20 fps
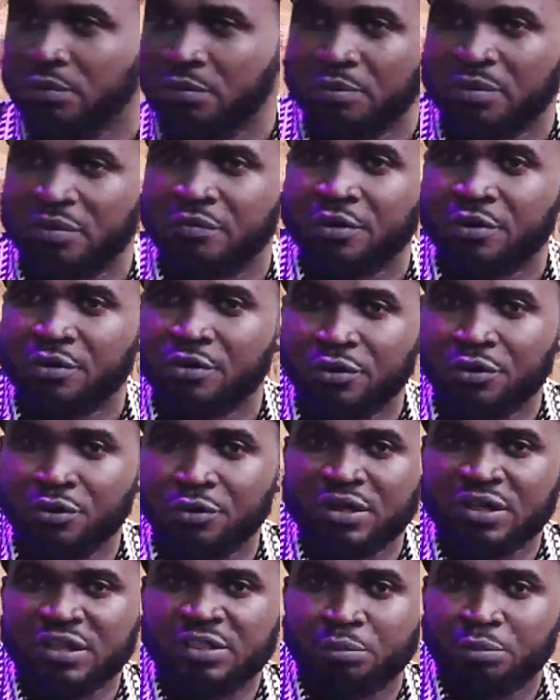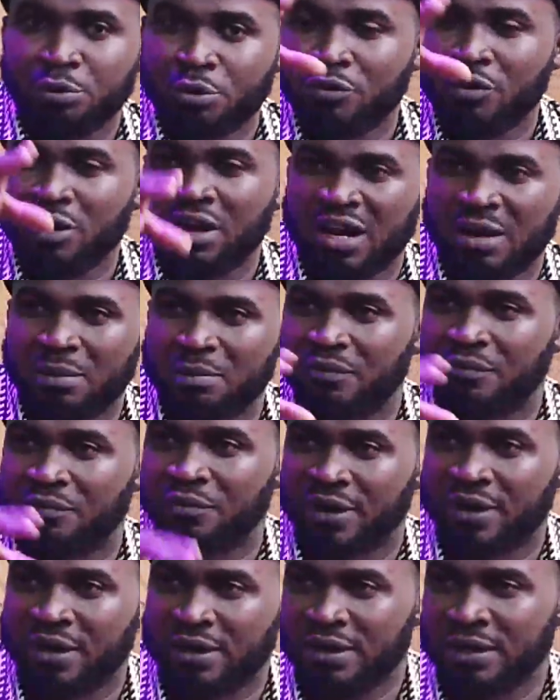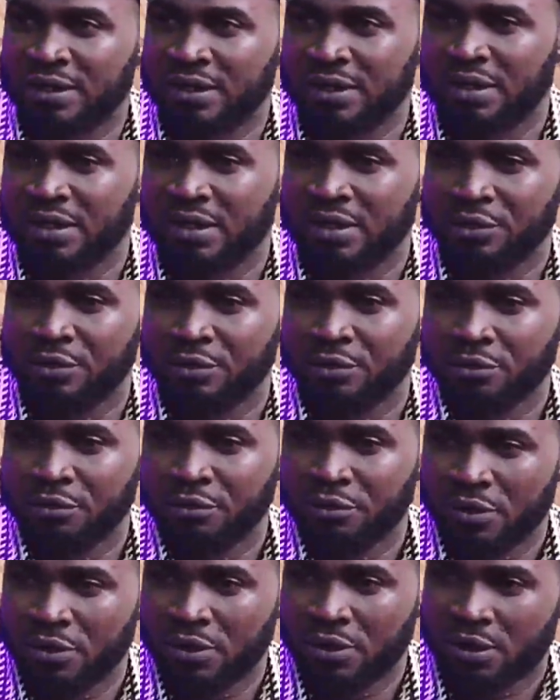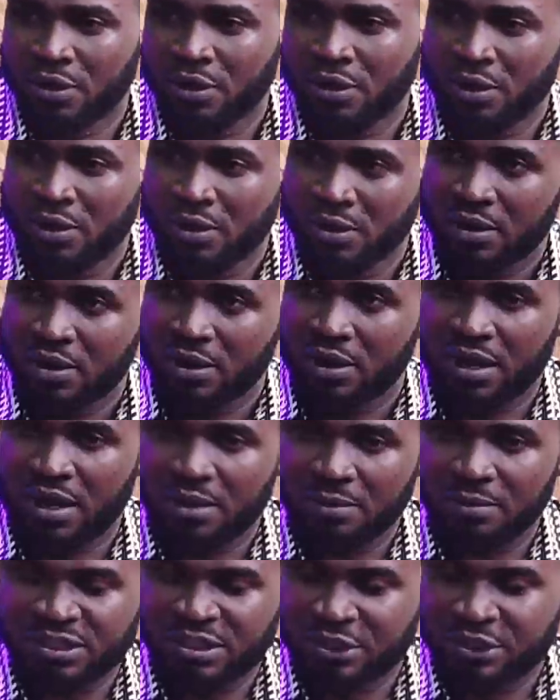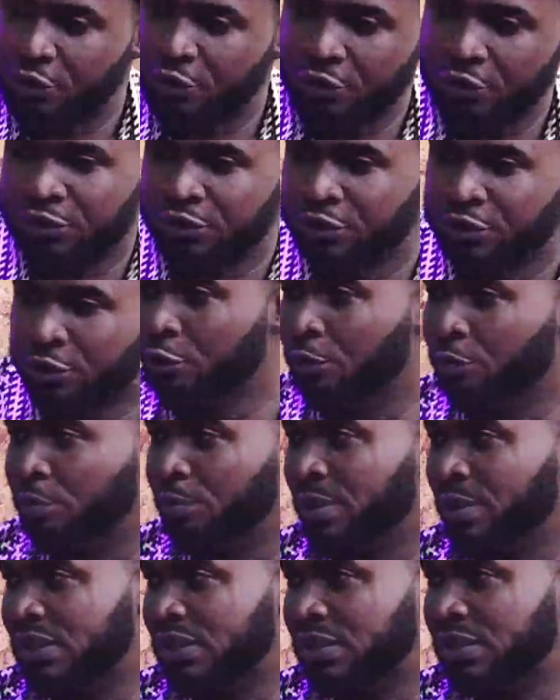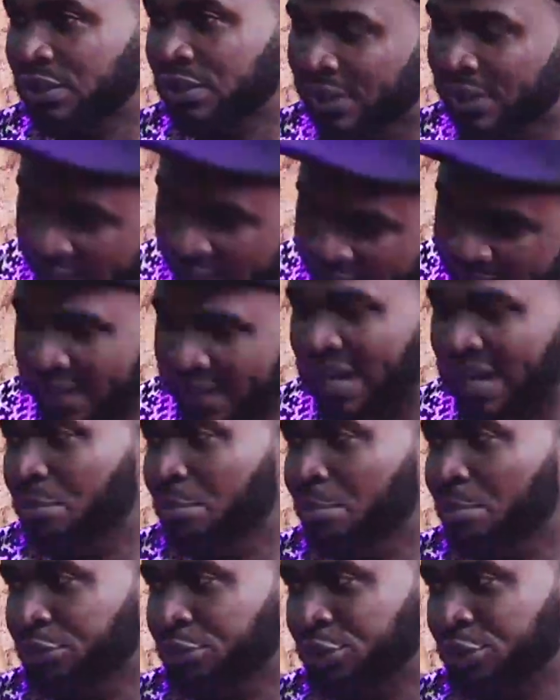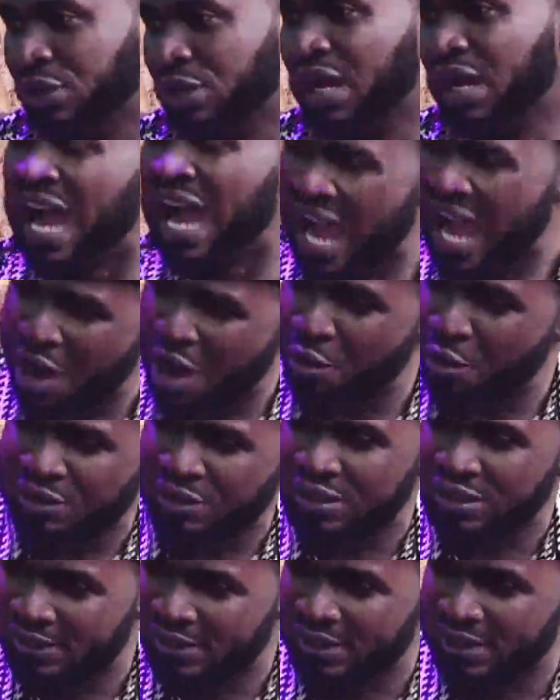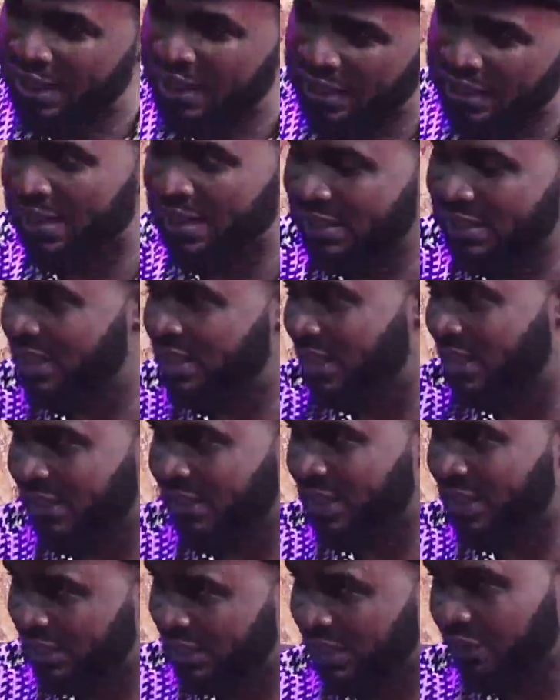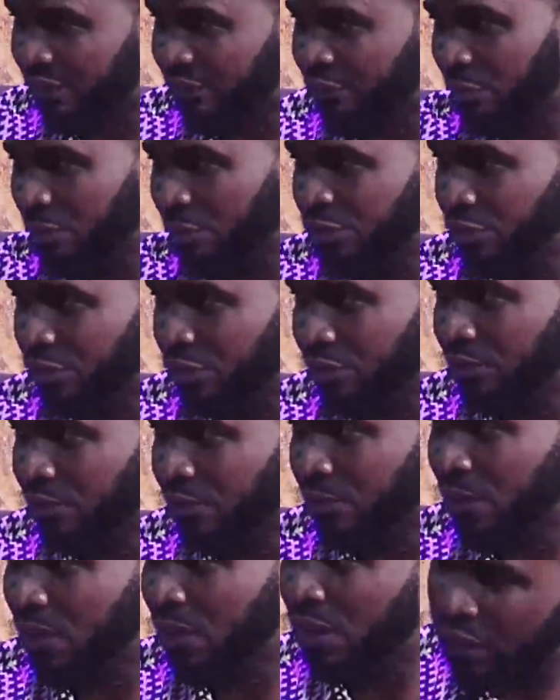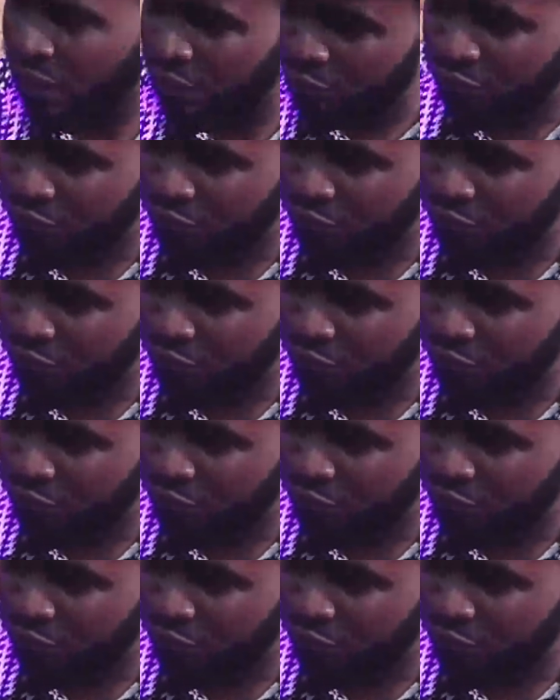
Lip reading: Before you know it, Boko Haram have already, you know, secured the whole place, laid an ambush. How did they get this intelligent information? It